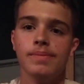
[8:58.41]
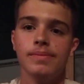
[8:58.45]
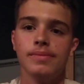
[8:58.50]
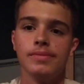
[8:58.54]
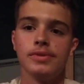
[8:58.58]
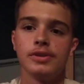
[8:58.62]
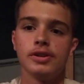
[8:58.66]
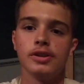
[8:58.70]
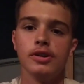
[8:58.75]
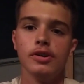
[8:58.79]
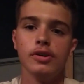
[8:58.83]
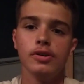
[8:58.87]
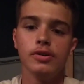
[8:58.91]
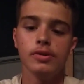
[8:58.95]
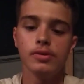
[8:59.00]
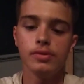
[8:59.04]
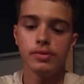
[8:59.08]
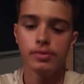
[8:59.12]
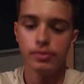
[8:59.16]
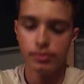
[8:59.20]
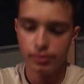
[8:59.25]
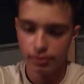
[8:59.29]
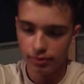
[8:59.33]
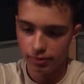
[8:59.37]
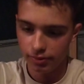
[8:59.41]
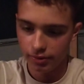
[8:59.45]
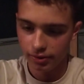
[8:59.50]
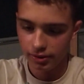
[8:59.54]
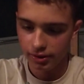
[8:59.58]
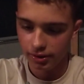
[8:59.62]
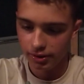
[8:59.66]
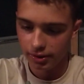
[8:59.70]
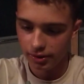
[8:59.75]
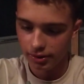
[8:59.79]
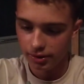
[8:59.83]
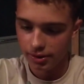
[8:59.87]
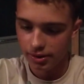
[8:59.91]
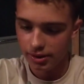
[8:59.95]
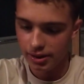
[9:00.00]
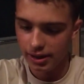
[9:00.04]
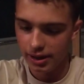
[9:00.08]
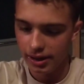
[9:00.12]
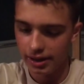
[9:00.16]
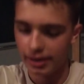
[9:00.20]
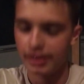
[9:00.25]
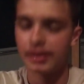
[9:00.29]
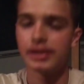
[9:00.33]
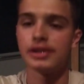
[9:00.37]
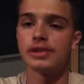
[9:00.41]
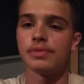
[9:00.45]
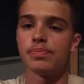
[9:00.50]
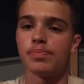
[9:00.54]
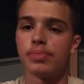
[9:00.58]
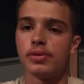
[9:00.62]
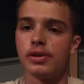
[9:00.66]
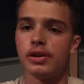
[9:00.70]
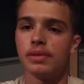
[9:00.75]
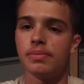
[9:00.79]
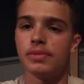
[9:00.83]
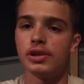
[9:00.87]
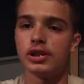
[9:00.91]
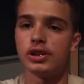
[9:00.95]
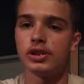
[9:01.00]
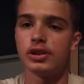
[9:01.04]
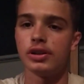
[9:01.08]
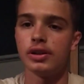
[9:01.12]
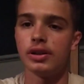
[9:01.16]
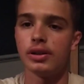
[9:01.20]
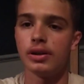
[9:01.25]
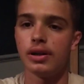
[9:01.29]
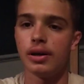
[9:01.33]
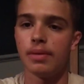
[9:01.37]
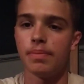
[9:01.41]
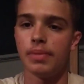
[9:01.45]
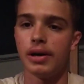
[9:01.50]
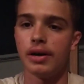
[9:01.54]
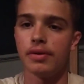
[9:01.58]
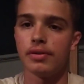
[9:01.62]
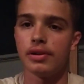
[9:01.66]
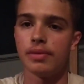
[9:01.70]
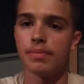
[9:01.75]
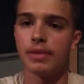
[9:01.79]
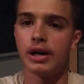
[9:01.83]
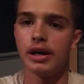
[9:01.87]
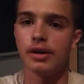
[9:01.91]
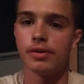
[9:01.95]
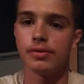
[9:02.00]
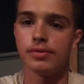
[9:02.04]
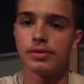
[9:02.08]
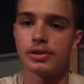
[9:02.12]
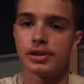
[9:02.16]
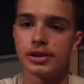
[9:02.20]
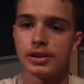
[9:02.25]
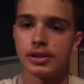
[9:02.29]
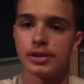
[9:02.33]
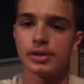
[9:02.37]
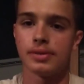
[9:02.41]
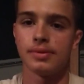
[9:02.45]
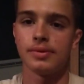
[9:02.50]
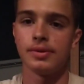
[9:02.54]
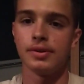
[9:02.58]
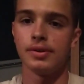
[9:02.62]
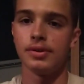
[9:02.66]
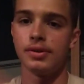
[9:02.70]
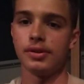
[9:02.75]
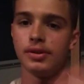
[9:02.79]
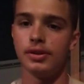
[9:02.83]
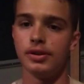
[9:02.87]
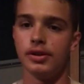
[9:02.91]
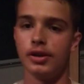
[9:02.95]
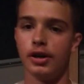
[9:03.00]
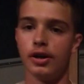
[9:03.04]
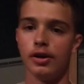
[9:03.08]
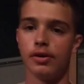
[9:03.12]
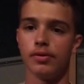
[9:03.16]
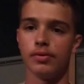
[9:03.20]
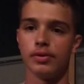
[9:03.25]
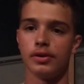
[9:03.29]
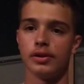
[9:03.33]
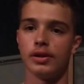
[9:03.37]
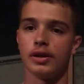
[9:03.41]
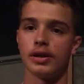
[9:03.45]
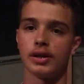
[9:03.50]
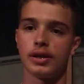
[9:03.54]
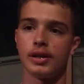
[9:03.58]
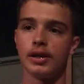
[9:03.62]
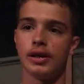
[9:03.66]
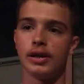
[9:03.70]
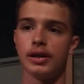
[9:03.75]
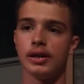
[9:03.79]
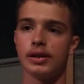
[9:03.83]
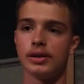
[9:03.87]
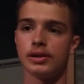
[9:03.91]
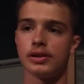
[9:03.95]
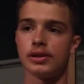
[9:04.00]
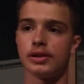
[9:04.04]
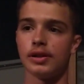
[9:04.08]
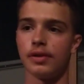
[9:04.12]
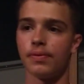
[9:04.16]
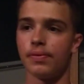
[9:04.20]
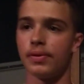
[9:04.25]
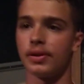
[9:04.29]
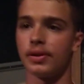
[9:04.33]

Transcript: So, yeah, that's pretty much it about the MAUS. You know, and the kit and stuff